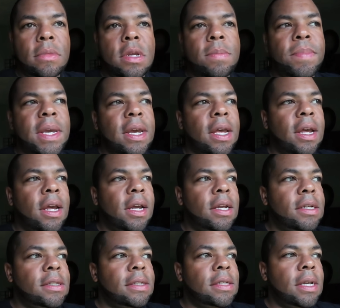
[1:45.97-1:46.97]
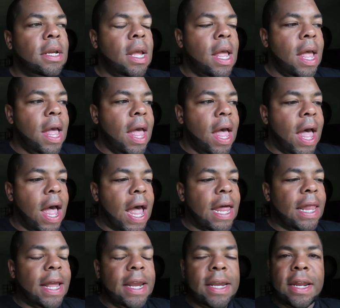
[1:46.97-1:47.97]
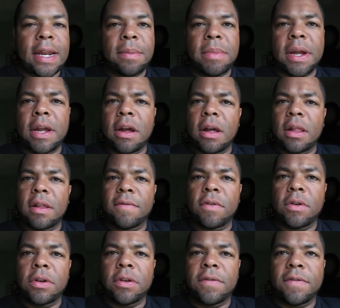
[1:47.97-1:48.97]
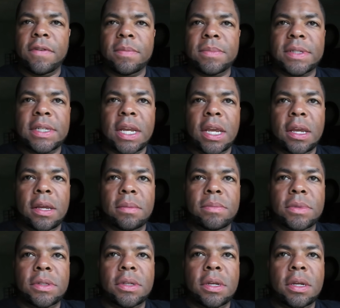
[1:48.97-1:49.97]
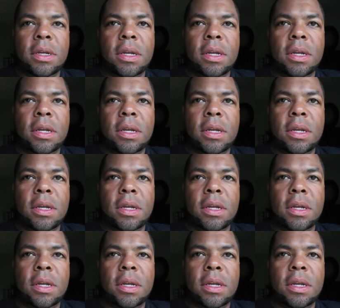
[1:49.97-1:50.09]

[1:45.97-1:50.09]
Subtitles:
because I like getting my olive oil from Sam's.